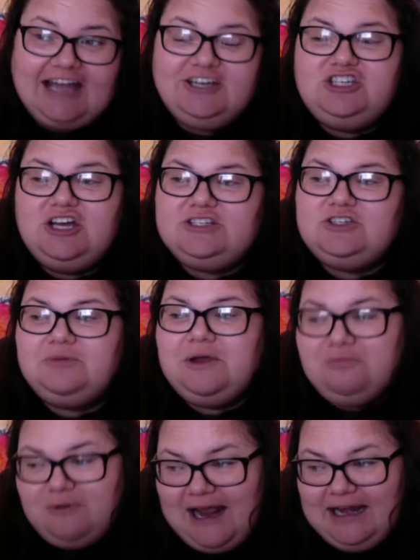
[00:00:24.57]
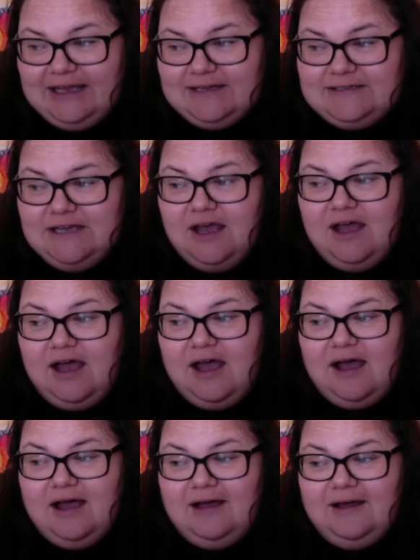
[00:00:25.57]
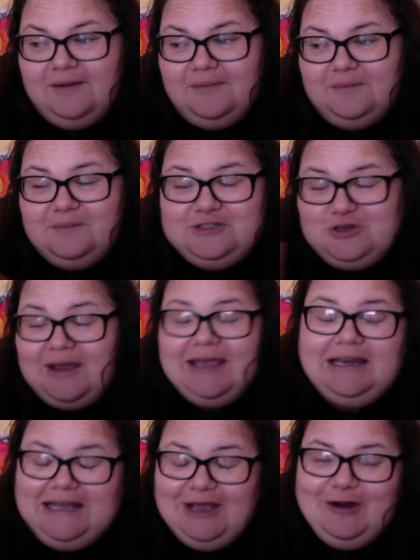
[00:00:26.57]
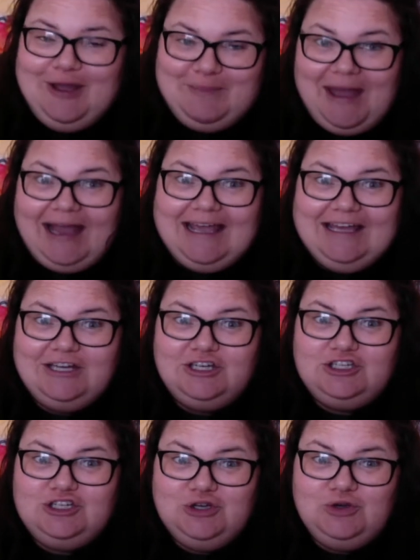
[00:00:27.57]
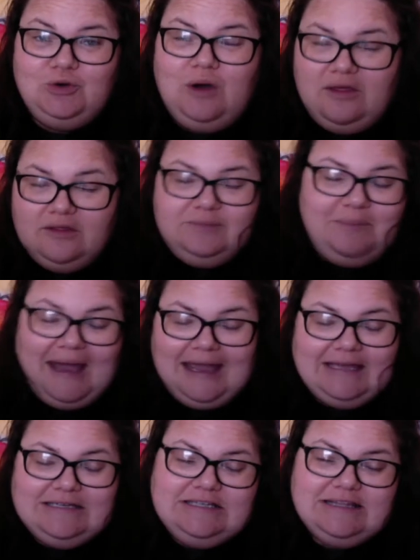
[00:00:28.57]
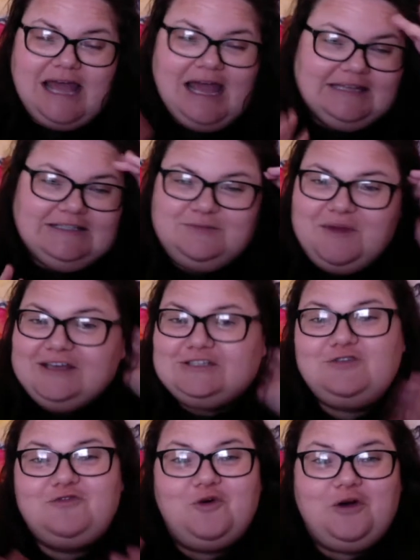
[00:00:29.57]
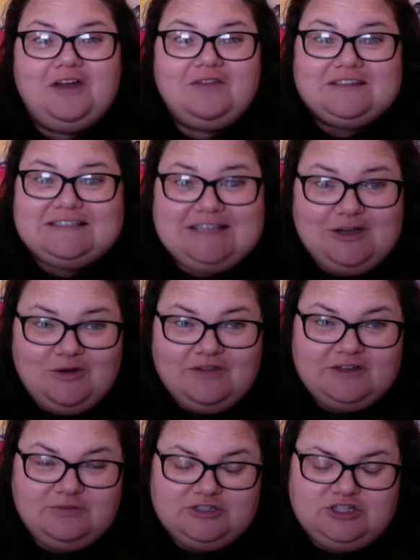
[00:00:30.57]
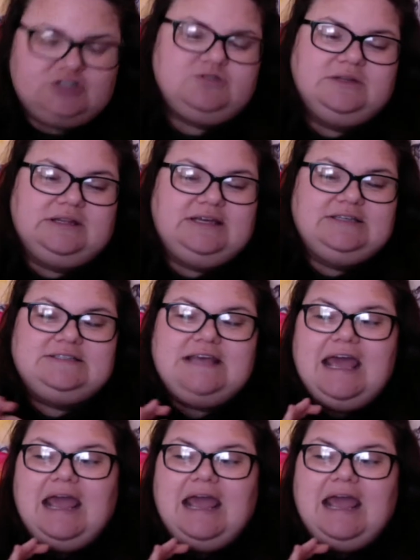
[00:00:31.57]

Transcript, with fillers: I just reread it um, so I could get back into back into the headspace for the sequel that was just released.